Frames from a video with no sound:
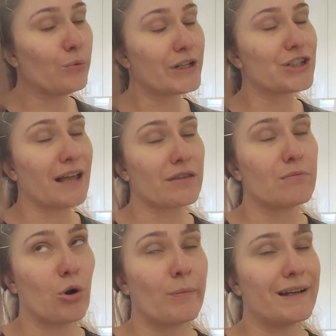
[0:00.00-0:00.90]
which at the
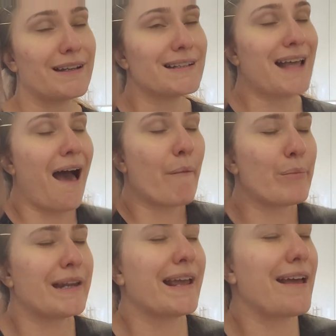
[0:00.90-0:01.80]
moment it is
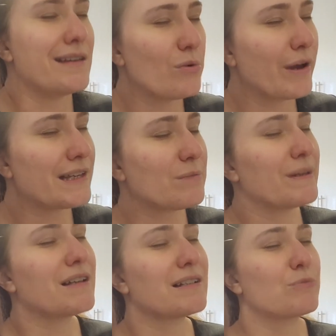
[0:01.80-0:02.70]
happening anyways
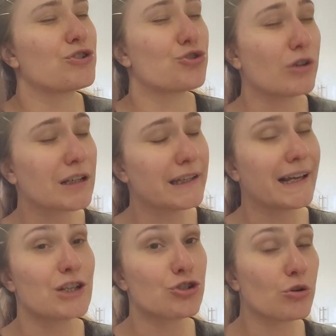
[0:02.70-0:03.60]
because I'm struggling,
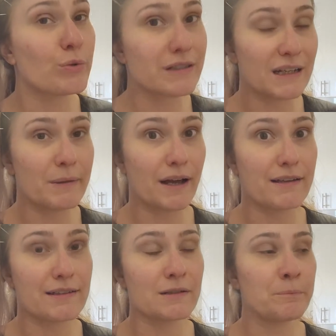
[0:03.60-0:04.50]
I struggle with sleep,
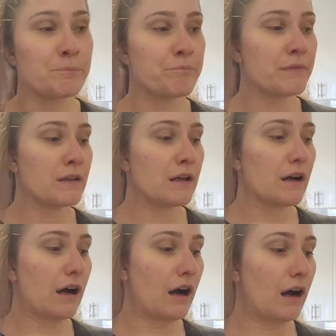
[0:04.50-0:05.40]
guys,
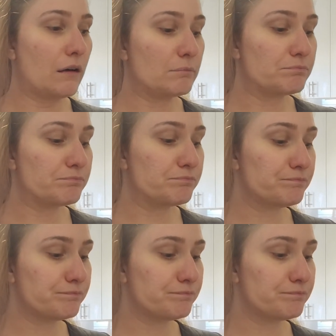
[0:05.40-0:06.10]
then